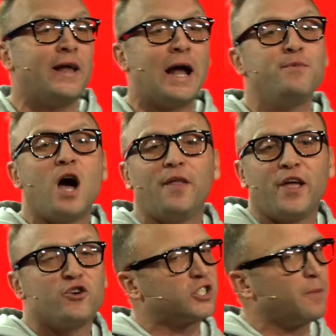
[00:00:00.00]
that I'm not
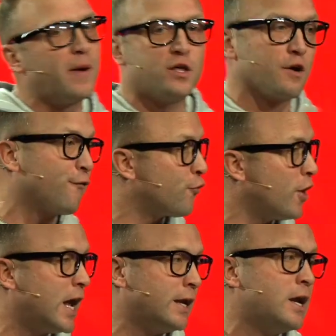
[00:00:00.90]
there just to be their
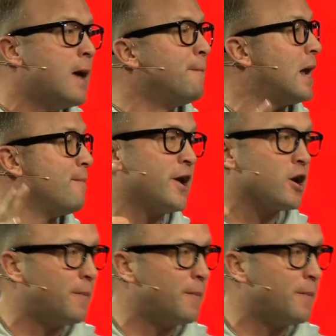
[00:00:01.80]
friend, but I'm there to